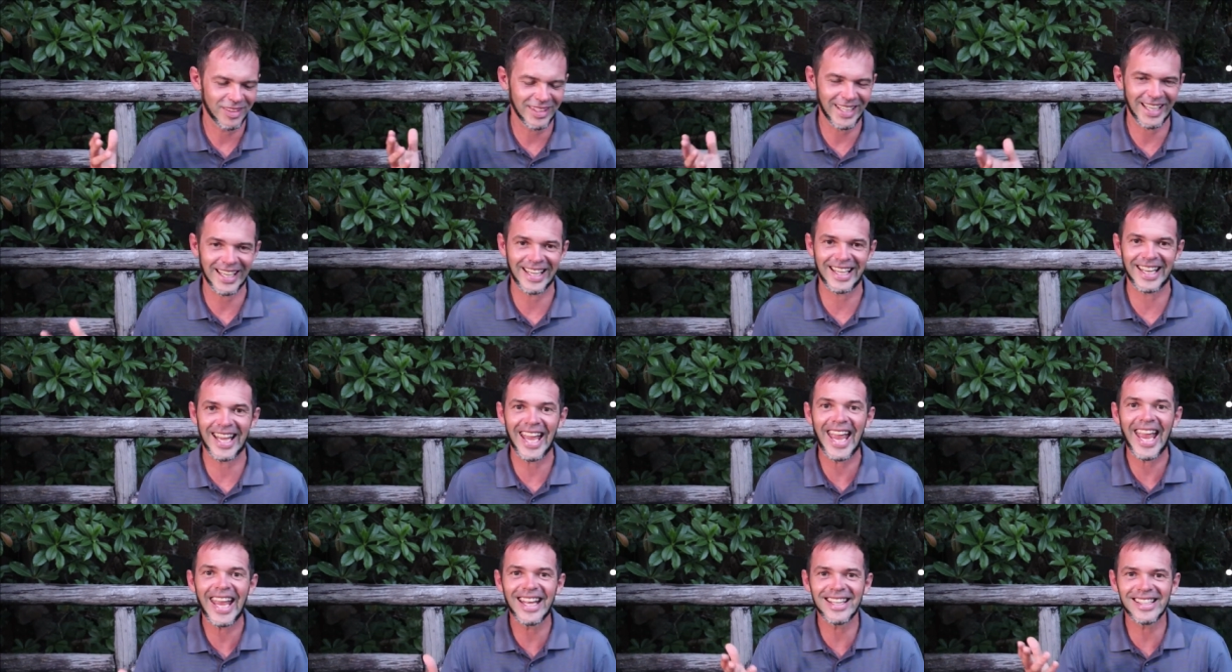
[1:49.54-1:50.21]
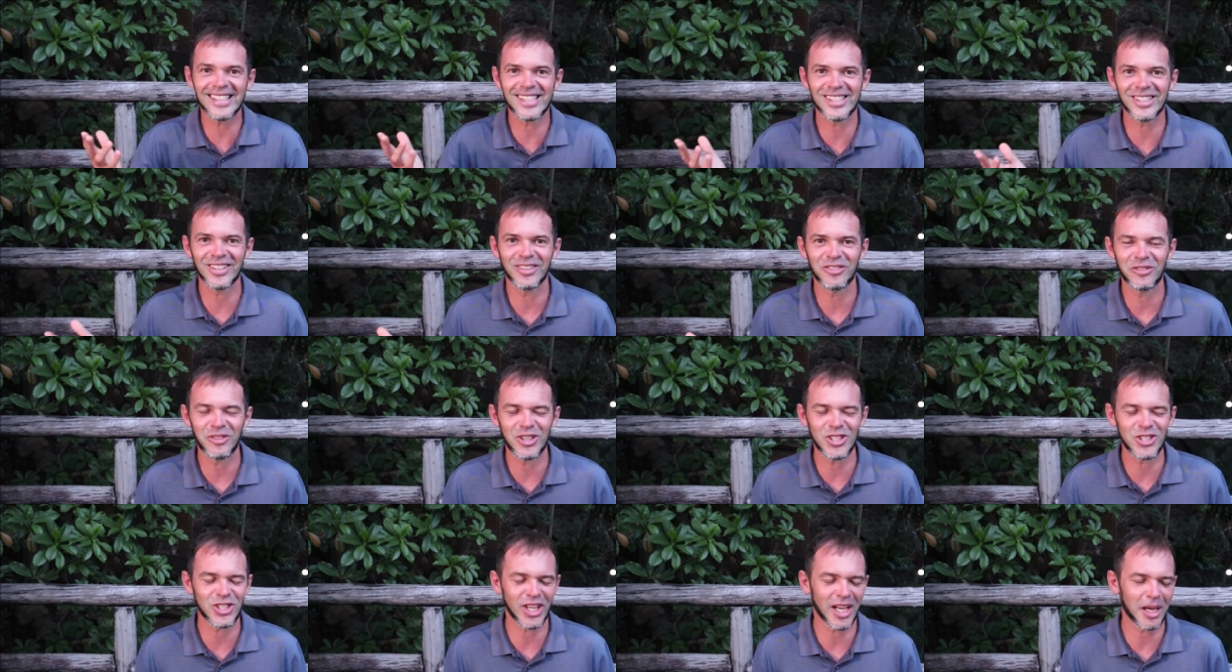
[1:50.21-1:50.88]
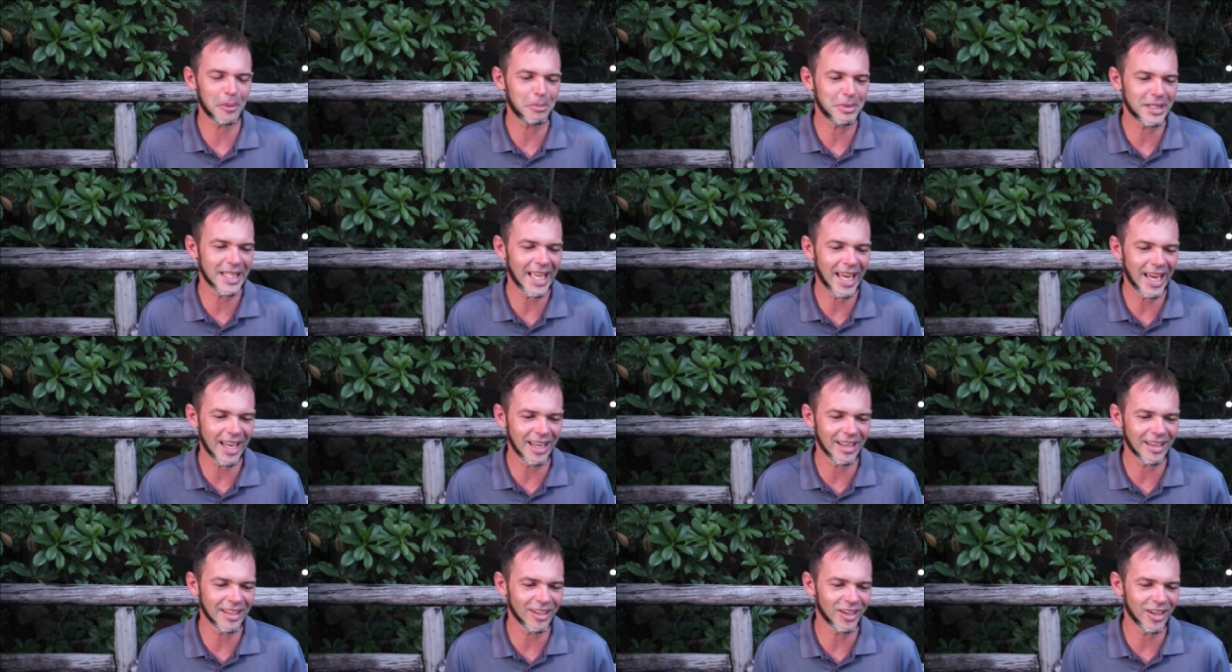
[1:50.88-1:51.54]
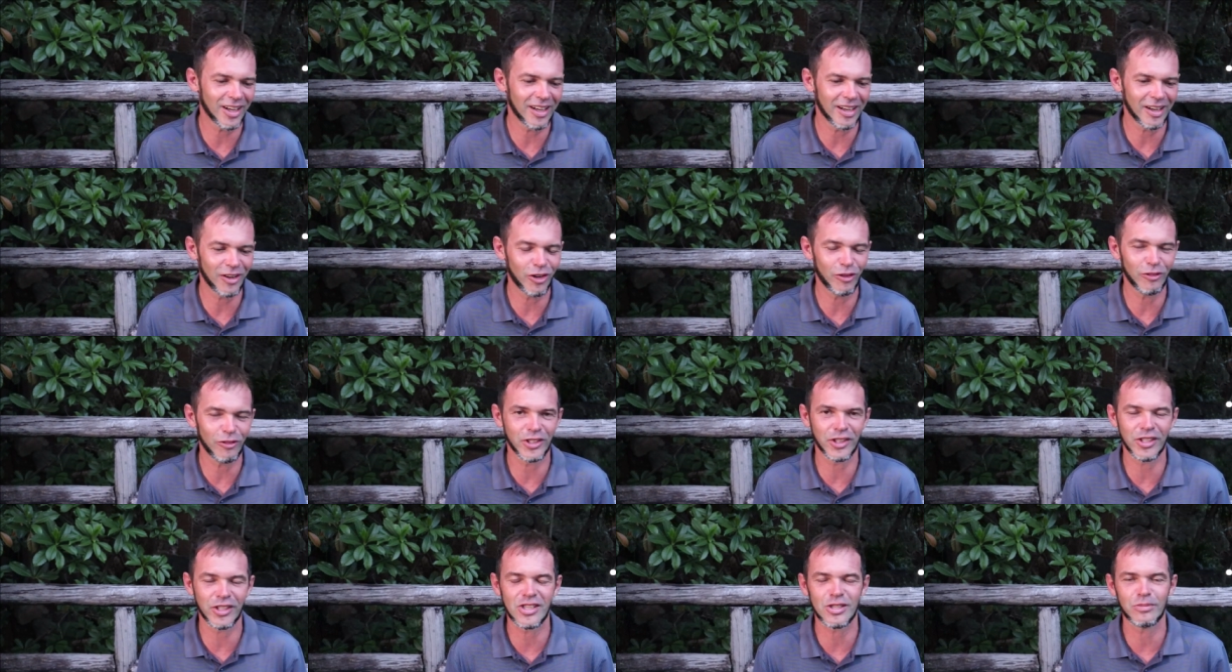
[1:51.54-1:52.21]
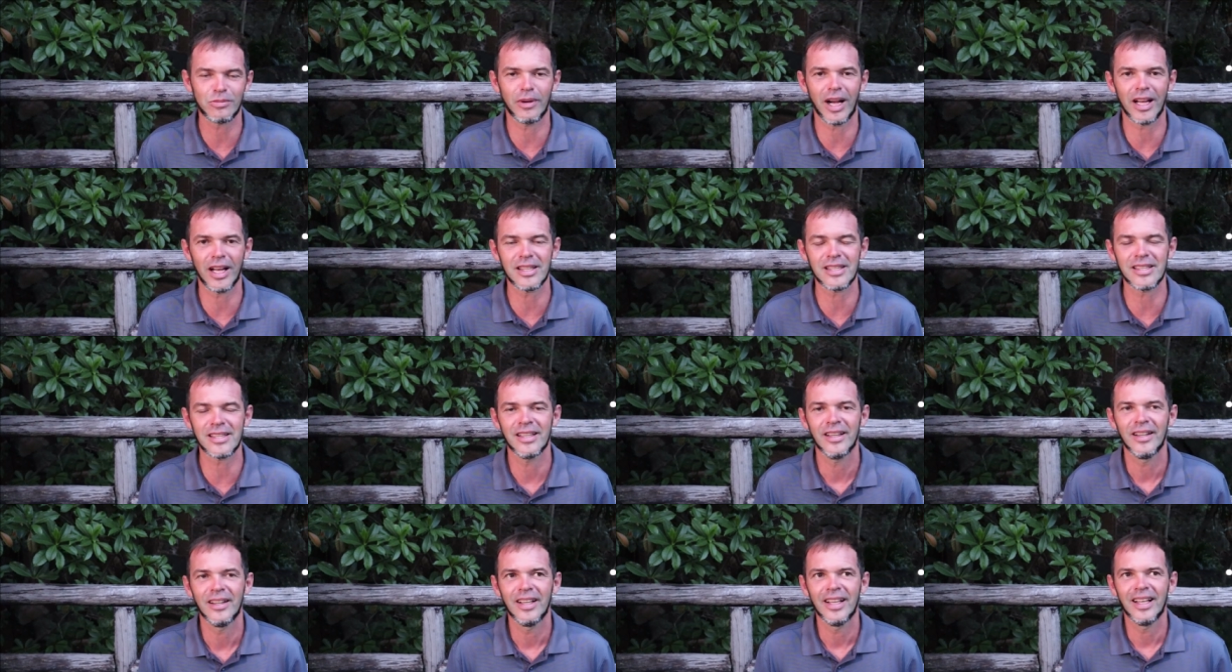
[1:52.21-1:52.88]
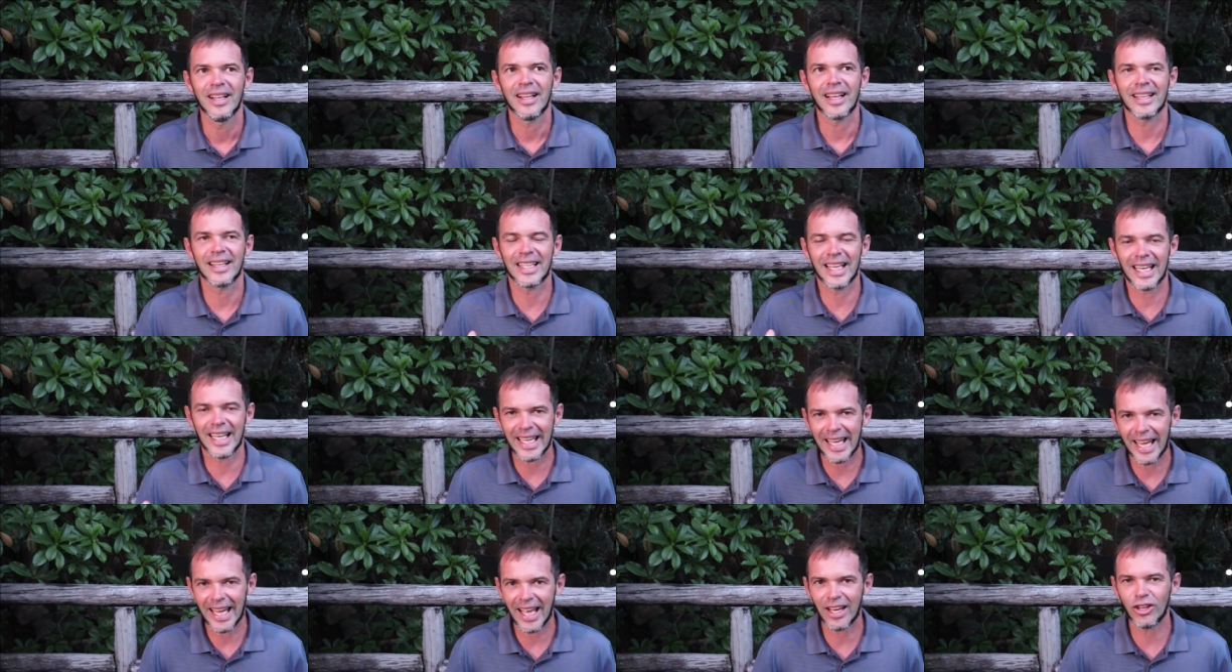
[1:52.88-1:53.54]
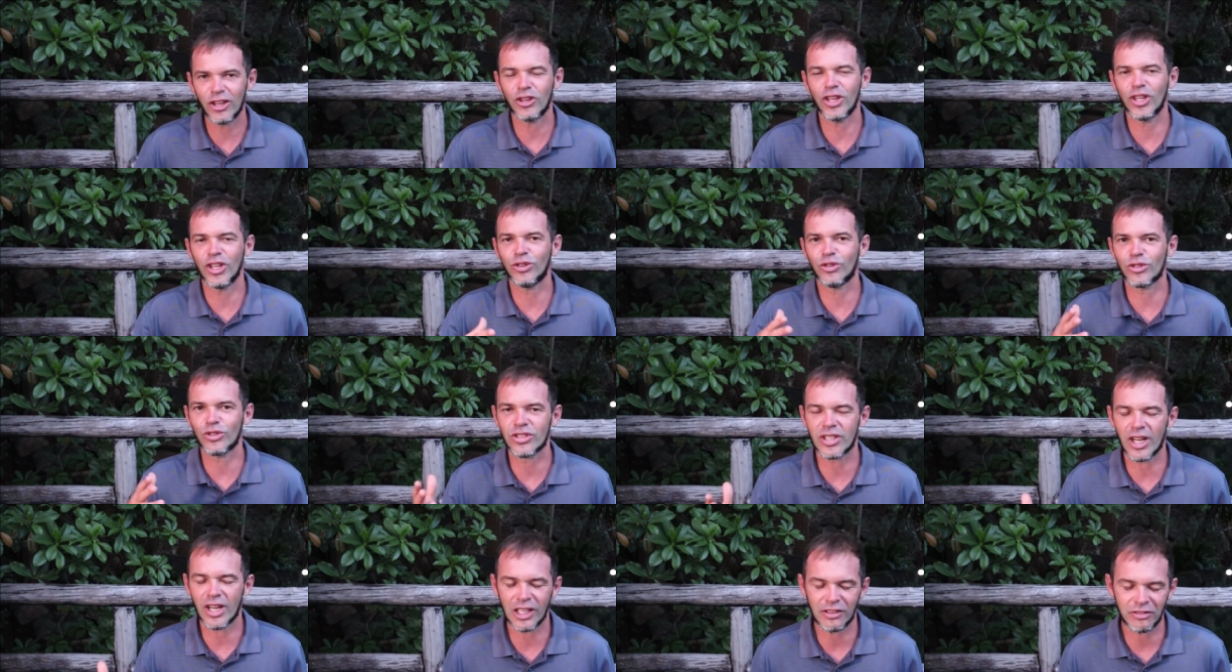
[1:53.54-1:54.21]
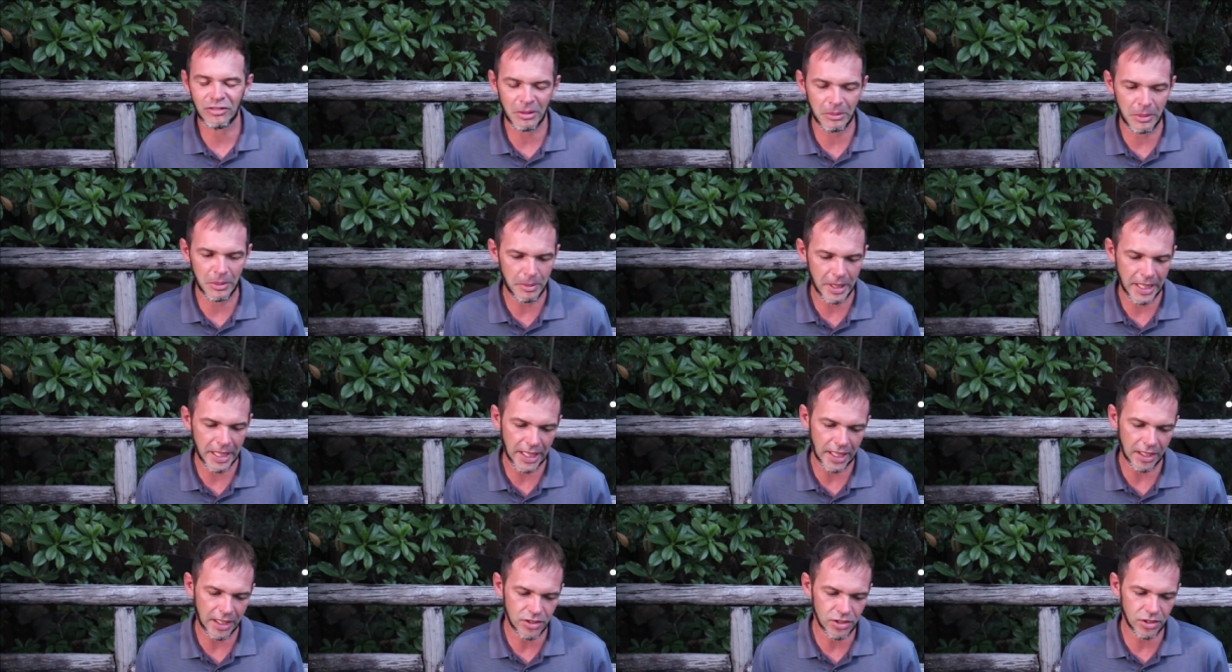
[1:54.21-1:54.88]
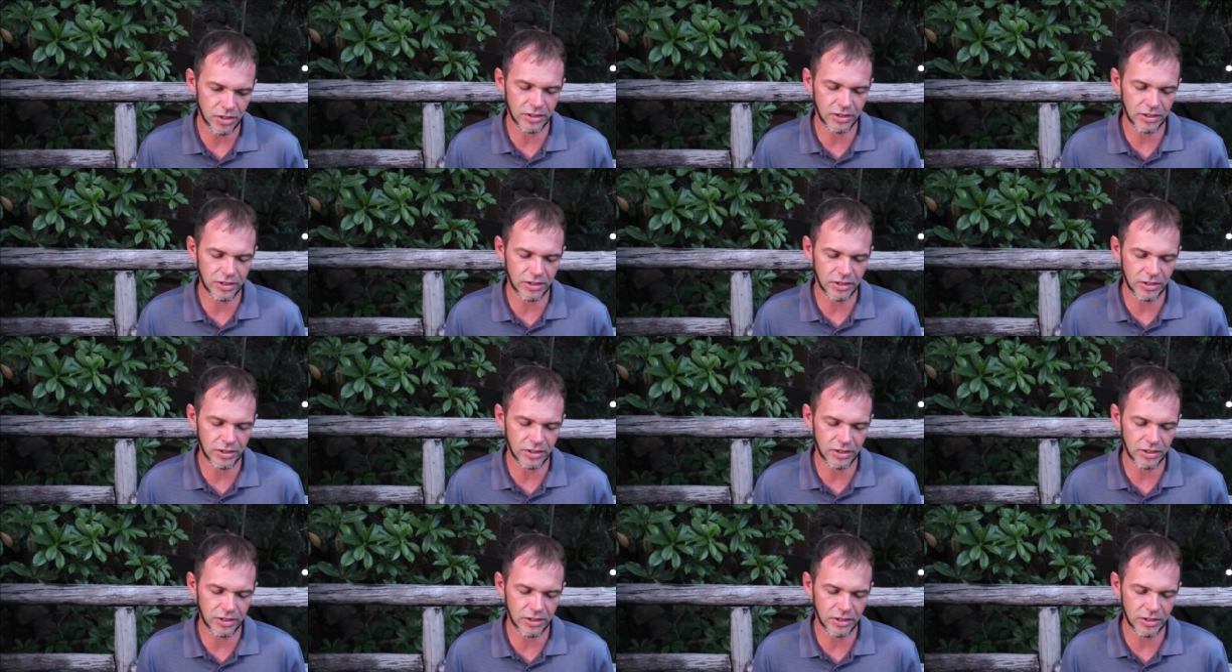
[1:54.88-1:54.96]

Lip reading: like gains which I obtained over this month, and then again you need to start from the beginning.